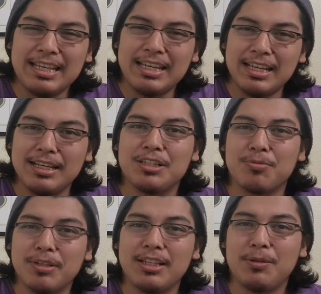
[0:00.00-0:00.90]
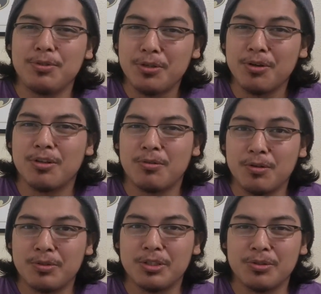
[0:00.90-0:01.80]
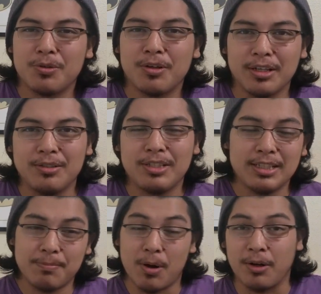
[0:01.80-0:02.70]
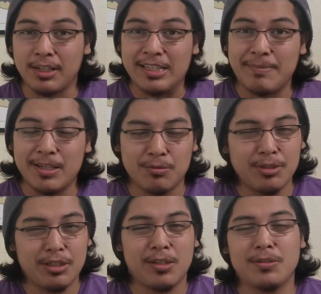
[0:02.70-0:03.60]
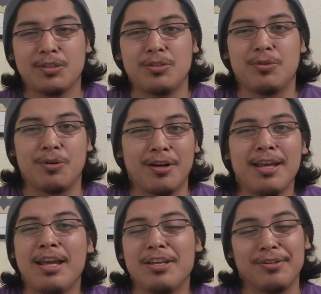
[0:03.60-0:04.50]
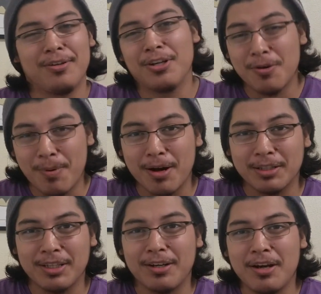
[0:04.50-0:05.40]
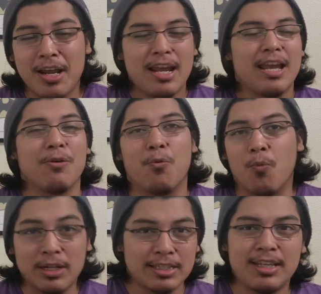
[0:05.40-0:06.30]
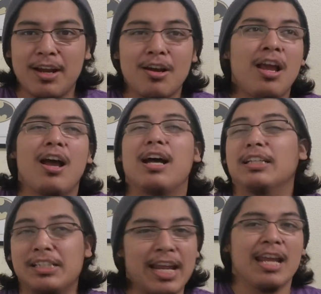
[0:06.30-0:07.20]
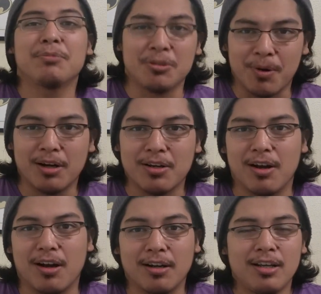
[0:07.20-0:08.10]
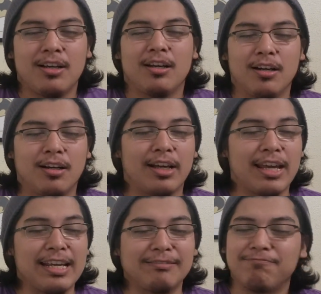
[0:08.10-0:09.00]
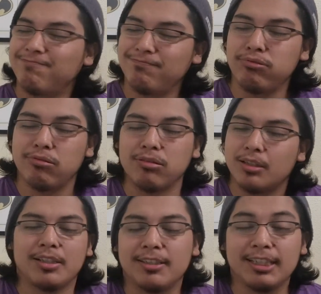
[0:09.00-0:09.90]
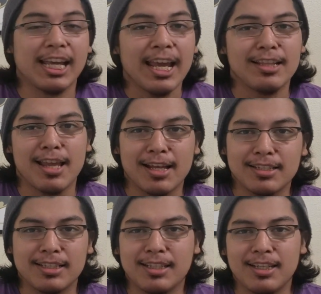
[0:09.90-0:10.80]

It's really like when you go to the grocery store and you see this parking space really close to the door. You go park there, and what's there? A damn smart car. Oh, I hate that.